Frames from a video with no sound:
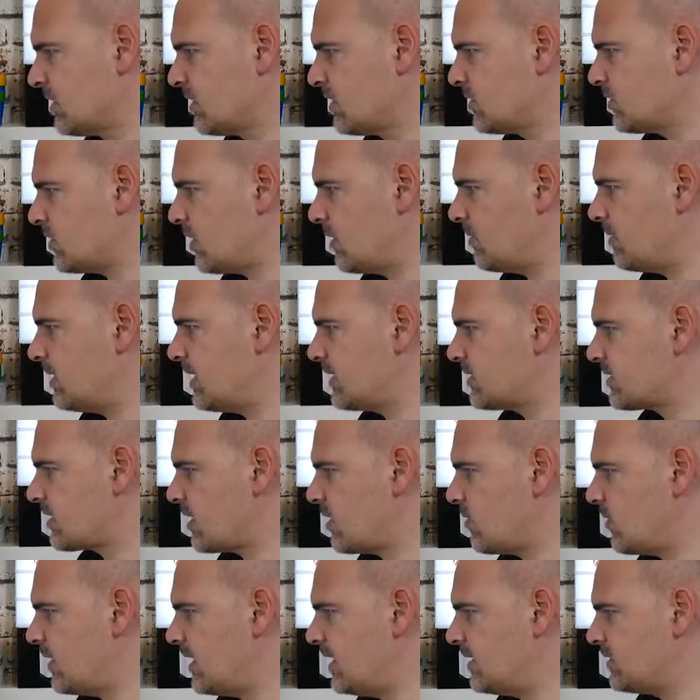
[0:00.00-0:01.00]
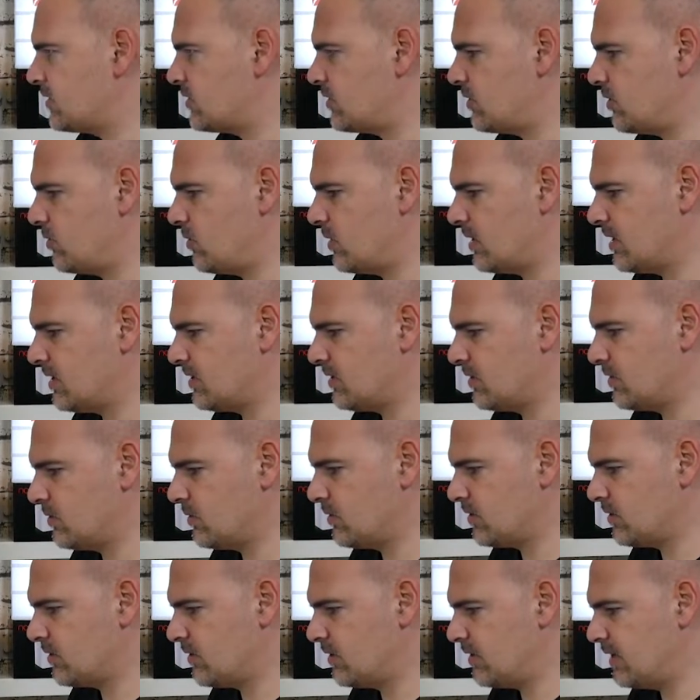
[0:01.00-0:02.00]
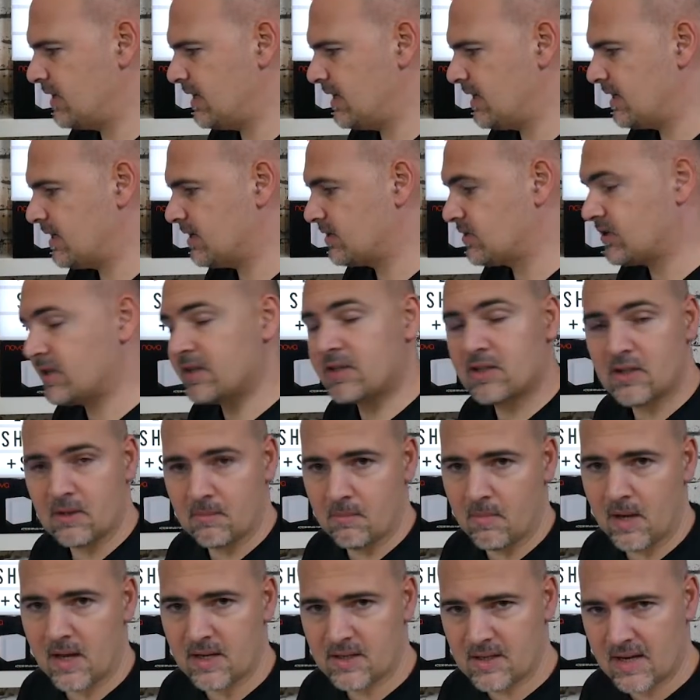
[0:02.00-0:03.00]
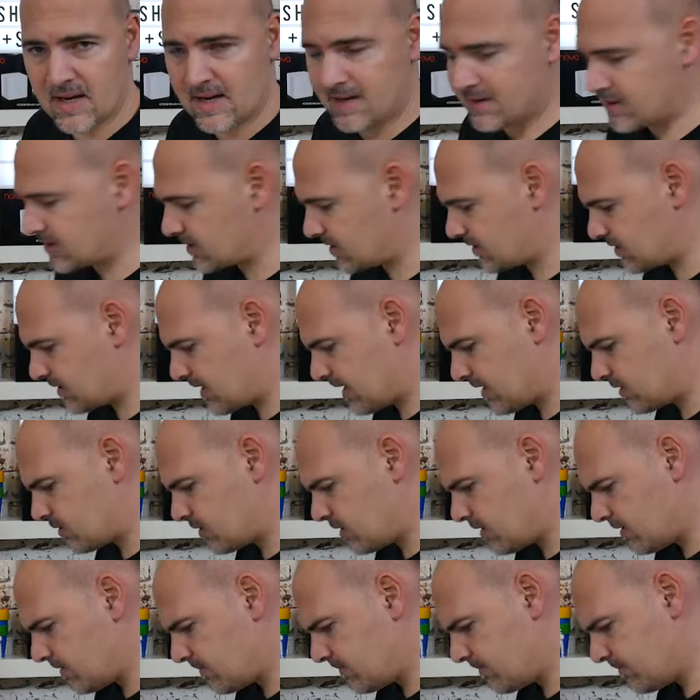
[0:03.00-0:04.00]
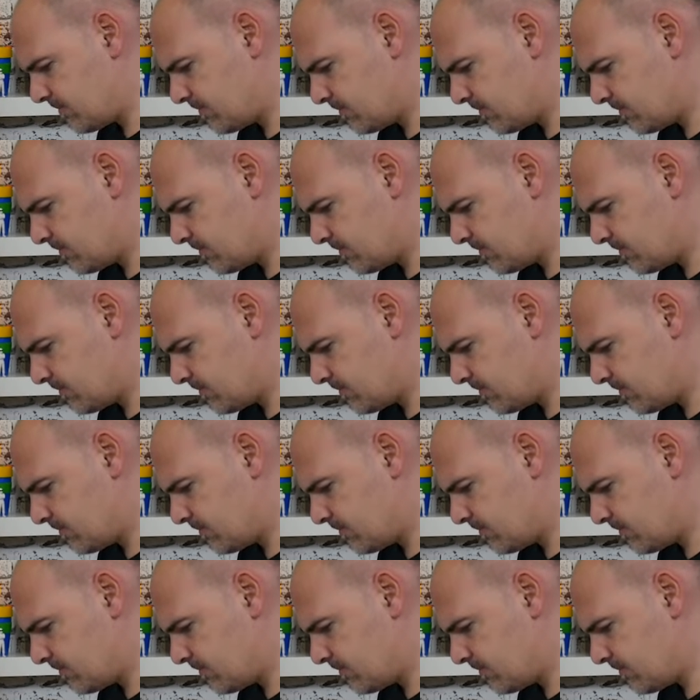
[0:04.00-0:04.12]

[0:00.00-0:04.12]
So let's go into the system task scheduler.